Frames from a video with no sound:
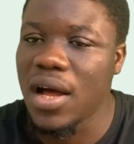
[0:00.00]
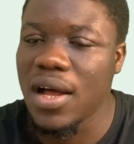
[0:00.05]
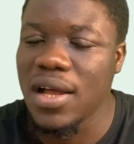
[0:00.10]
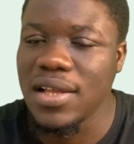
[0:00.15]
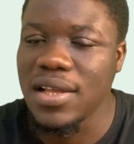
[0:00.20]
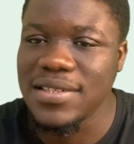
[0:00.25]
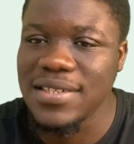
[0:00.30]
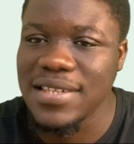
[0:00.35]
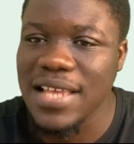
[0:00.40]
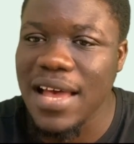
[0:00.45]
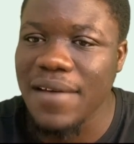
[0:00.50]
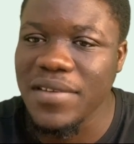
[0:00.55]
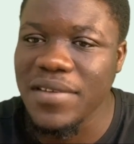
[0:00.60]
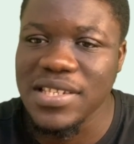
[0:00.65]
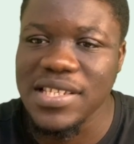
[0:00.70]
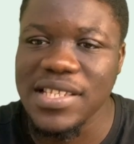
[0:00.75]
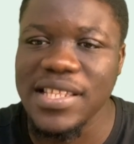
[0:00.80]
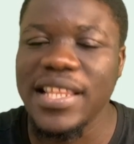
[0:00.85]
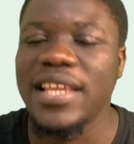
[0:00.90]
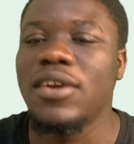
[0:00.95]

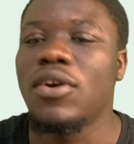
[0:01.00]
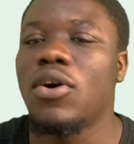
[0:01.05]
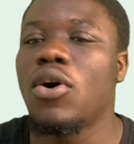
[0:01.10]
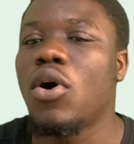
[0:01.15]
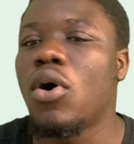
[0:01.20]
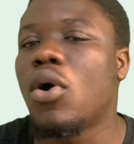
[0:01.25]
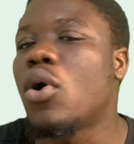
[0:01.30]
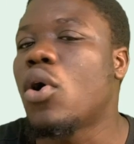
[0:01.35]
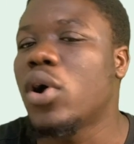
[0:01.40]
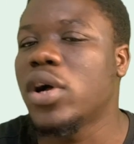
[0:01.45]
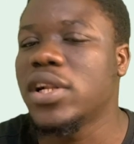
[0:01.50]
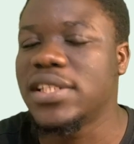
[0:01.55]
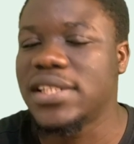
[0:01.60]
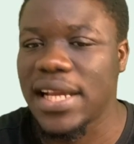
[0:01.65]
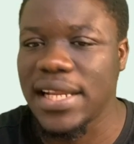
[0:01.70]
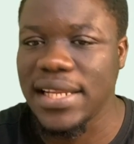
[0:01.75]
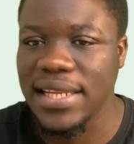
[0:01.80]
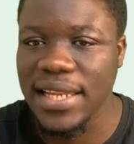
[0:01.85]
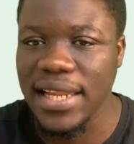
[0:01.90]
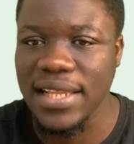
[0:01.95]
service link or
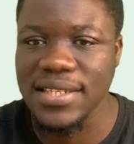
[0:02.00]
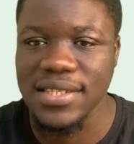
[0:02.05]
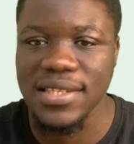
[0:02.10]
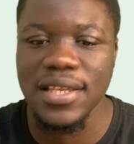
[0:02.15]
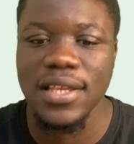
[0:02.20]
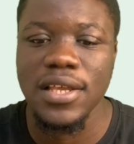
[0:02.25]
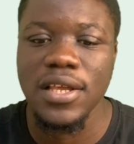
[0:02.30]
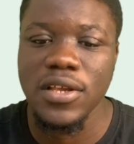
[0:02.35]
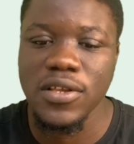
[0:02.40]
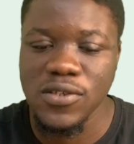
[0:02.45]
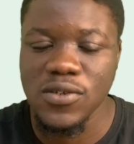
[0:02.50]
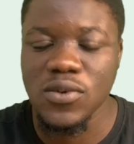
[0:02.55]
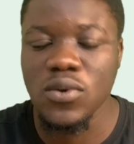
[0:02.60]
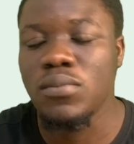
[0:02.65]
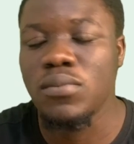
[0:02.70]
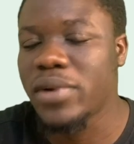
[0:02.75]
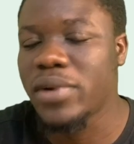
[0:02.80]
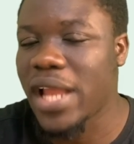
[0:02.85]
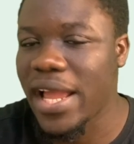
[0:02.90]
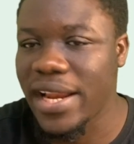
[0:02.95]
contact list. So
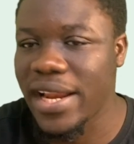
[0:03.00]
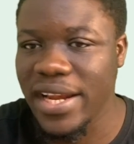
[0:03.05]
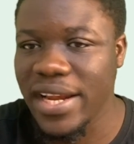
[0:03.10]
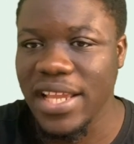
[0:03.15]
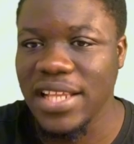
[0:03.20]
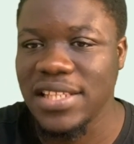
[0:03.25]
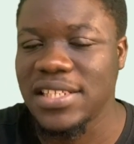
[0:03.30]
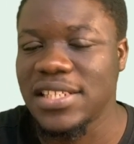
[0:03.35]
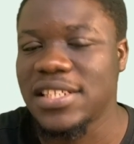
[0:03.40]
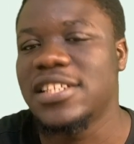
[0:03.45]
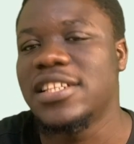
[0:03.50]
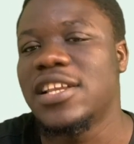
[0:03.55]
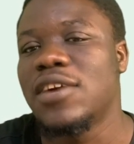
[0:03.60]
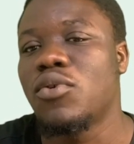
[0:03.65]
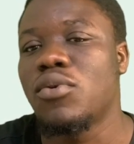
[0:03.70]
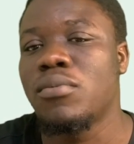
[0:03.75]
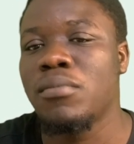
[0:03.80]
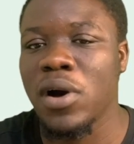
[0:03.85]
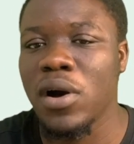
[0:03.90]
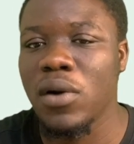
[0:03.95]
muna creating ne
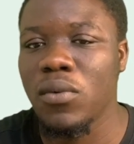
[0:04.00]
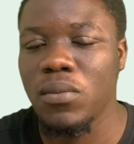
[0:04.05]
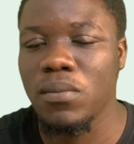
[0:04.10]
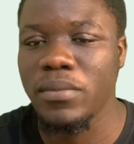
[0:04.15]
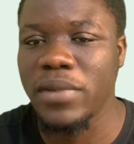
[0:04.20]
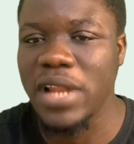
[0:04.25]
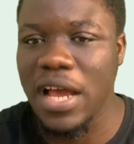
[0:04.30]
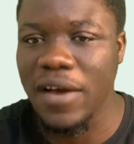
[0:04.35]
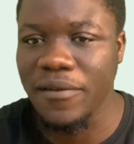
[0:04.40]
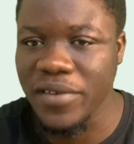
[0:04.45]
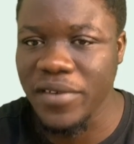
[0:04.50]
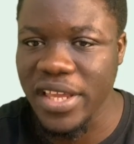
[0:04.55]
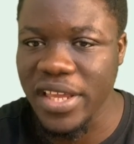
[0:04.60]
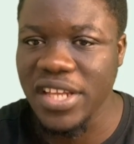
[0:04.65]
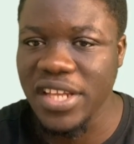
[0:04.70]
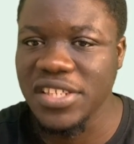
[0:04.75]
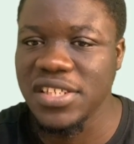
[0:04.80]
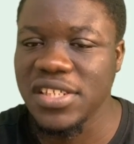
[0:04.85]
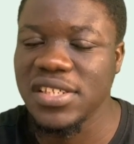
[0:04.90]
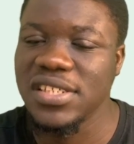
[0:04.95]
kuma
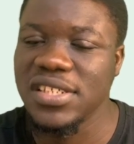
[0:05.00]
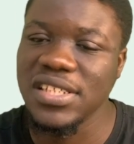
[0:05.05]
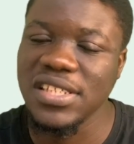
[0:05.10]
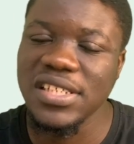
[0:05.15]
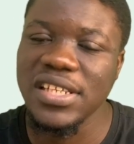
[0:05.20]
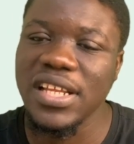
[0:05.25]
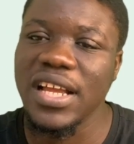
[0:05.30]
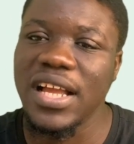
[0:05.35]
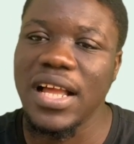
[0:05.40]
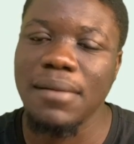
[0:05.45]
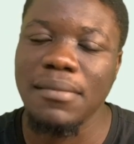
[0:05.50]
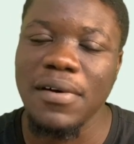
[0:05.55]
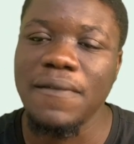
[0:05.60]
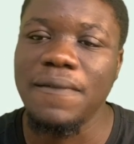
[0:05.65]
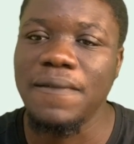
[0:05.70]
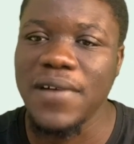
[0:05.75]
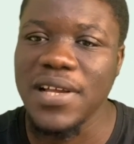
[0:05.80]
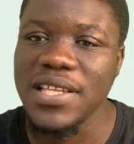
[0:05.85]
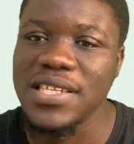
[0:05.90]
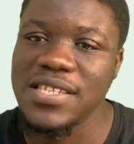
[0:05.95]
navigation shine kaman
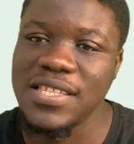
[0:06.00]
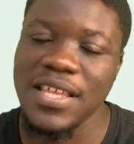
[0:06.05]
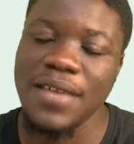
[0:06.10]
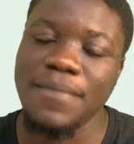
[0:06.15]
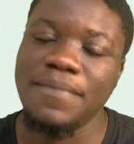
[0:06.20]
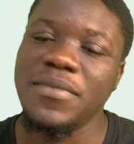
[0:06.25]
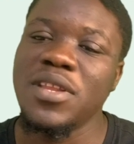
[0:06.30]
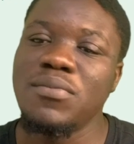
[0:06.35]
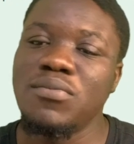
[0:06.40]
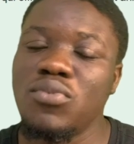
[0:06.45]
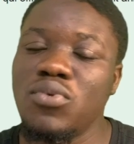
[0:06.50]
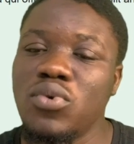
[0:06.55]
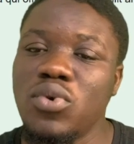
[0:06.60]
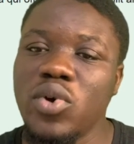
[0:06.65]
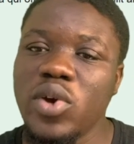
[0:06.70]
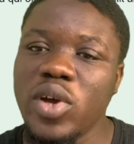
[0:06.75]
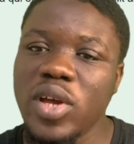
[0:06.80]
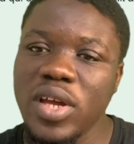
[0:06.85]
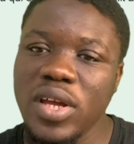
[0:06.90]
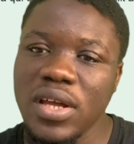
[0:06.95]
first step mu
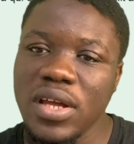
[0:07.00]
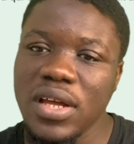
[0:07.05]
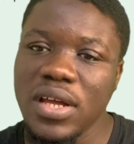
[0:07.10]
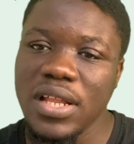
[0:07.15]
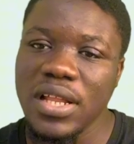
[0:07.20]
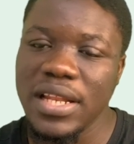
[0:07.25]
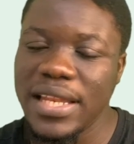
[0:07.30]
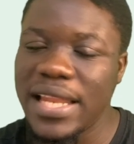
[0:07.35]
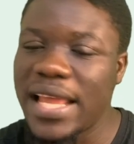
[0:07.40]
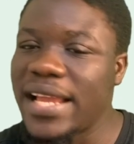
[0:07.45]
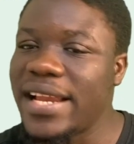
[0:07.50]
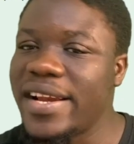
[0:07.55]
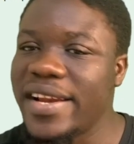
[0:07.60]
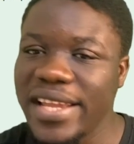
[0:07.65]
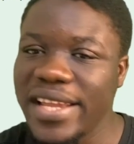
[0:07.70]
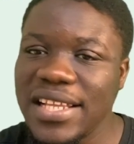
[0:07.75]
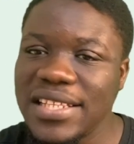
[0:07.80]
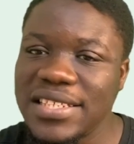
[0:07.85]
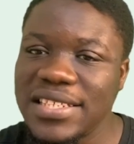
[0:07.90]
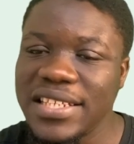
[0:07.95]
na
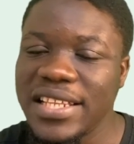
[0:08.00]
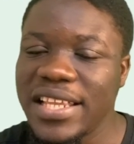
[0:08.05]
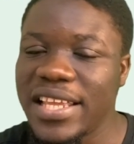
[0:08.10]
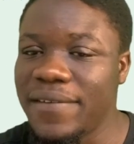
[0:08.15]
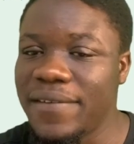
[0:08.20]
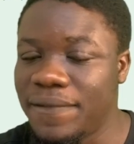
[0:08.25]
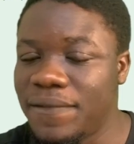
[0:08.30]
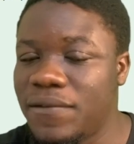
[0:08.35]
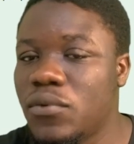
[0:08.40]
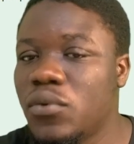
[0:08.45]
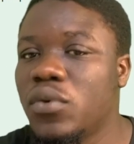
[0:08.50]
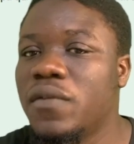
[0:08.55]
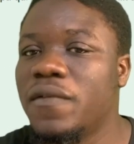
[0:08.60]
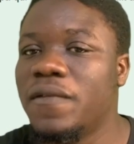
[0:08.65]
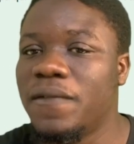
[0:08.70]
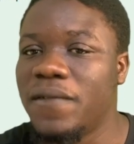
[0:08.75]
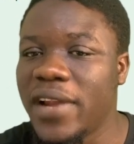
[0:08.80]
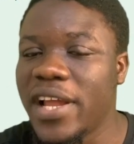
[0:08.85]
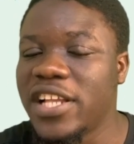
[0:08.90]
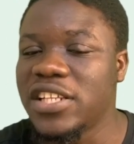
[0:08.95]
creating a
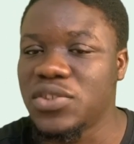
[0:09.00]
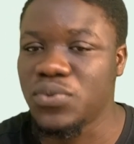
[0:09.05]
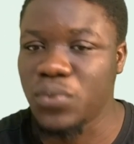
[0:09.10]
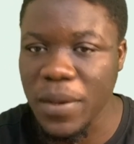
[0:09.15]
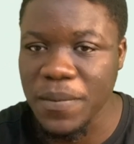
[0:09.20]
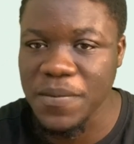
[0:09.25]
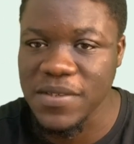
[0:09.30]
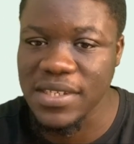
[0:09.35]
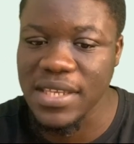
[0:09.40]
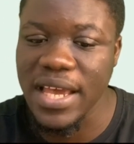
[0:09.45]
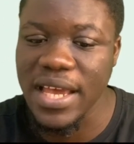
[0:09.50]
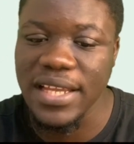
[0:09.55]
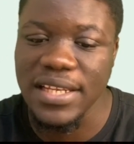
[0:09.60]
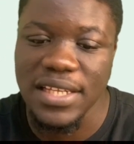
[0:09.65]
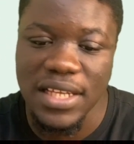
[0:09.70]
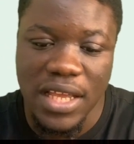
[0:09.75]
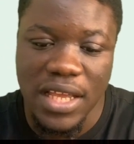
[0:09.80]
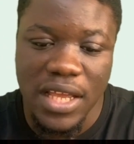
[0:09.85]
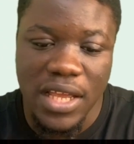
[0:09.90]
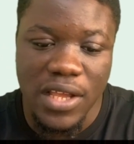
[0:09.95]
full-fledged website.
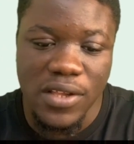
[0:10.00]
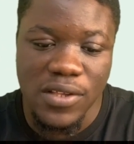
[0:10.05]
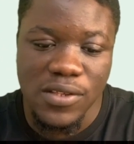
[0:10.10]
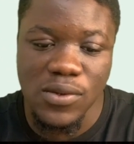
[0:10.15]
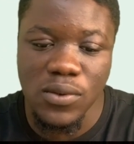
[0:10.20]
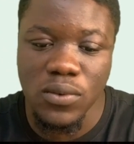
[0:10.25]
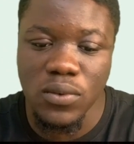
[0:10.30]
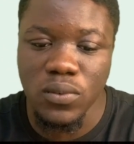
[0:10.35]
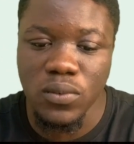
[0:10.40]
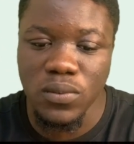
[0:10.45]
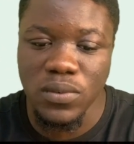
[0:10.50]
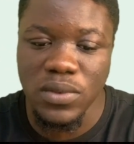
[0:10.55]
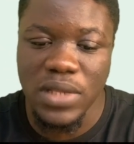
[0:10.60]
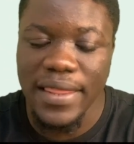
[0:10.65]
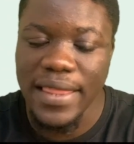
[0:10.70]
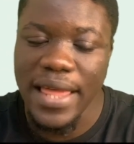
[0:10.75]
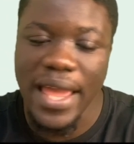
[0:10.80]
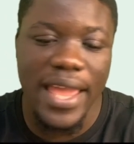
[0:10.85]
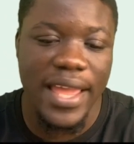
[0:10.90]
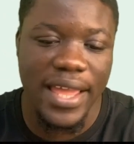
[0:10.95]
So ya
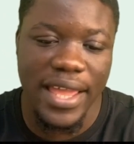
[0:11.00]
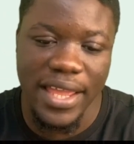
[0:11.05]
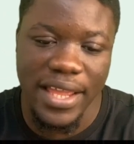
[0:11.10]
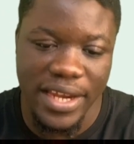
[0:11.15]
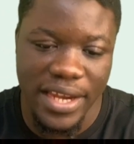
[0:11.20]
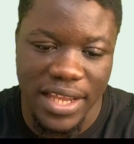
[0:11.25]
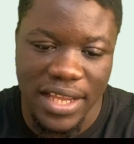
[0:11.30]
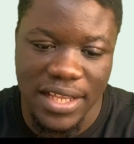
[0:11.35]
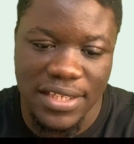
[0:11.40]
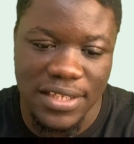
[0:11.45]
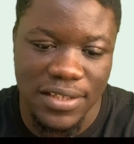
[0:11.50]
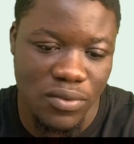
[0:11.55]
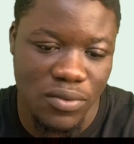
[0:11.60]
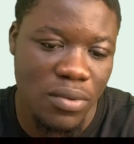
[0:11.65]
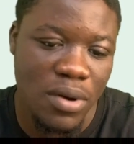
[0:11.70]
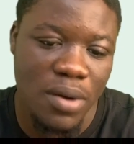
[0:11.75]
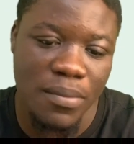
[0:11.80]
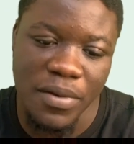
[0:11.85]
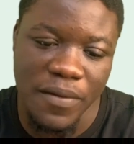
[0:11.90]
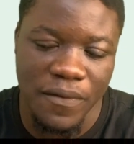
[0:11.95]
za ka creating
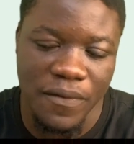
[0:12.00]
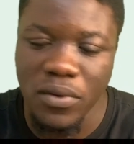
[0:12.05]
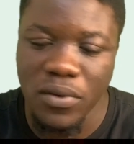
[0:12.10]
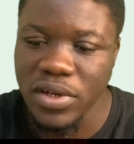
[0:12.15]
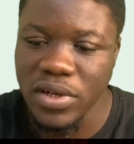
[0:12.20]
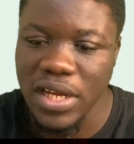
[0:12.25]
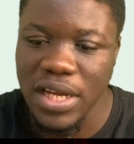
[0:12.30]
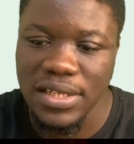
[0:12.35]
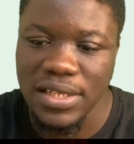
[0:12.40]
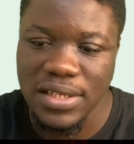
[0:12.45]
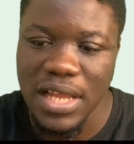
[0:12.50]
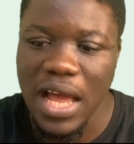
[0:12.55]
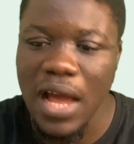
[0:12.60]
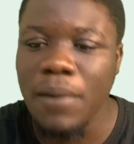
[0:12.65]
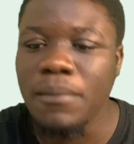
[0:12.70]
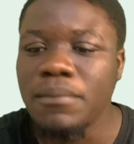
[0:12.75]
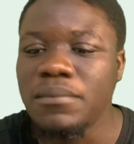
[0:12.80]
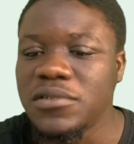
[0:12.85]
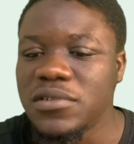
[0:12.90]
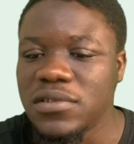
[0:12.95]
kuma before that
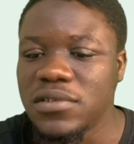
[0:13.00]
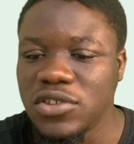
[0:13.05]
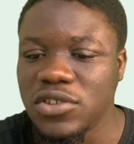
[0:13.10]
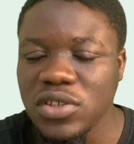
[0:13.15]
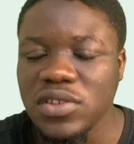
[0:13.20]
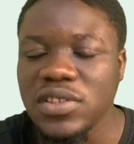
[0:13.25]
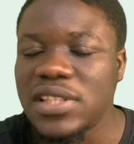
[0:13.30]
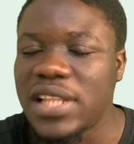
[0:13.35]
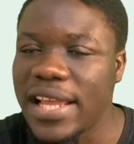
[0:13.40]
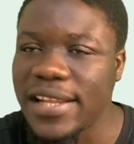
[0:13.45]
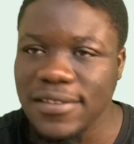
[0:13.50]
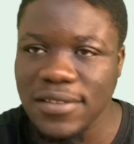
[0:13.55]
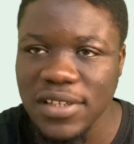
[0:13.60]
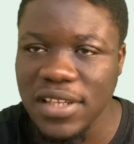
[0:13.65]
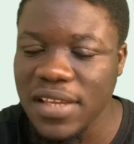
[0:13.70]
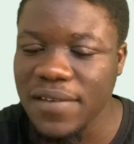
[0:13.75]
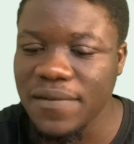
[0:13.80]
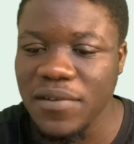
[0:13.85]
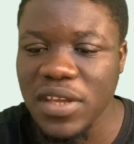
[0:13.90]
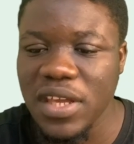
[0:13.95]
I'm just like to
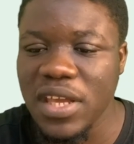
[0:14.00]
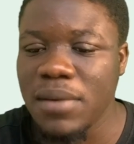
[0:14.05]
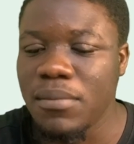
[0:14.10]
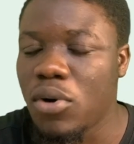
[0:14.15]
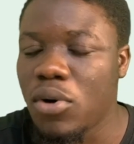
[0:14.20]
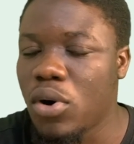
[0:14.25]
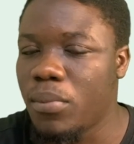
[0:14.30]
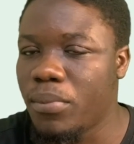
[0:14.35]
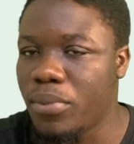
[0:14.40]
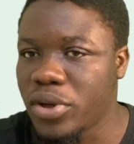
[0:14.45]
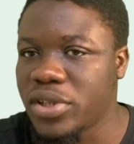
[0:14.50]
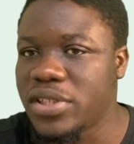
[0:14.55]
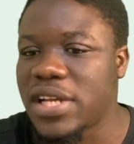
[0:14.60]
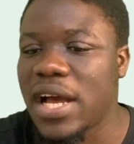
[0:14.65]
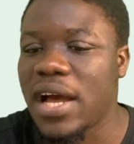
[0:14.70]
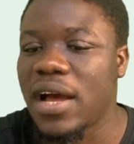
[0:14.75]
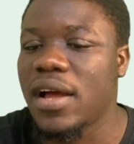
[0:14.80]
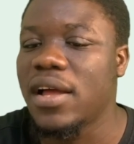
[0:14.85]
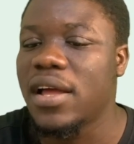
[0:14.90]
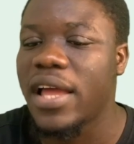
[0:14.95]
give you a more
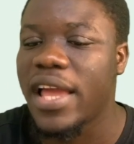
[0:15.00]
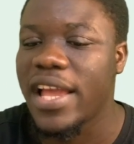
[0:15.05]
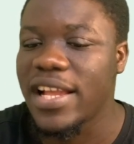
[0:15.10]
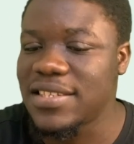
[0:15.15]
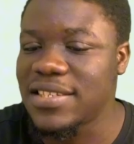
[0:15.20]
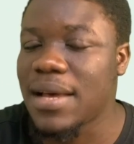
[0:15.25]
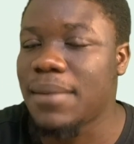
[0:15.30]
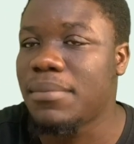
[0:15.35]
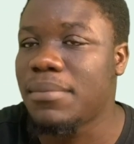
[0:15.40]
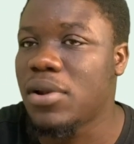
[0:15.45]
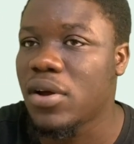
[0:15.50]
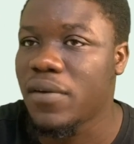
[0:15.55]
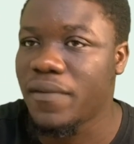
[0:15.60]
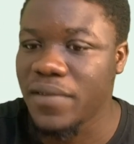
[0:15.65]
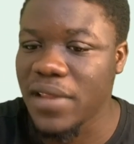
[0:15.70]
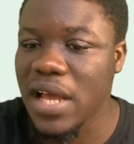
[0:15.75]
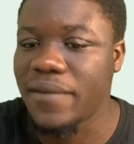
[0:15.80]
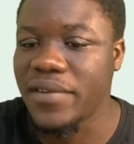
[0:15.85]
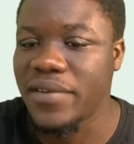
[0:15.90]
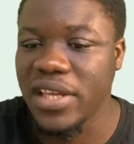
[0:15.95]
broader example of
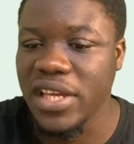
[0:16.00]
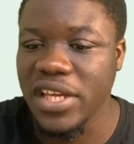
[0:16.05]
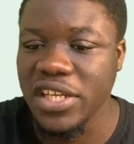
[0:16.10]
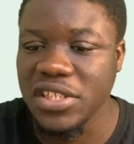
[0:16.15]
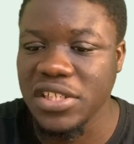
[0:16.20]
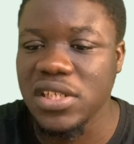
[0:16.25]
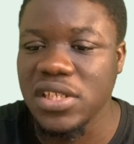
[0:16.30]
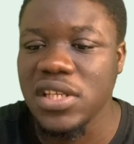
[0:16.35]
navigation.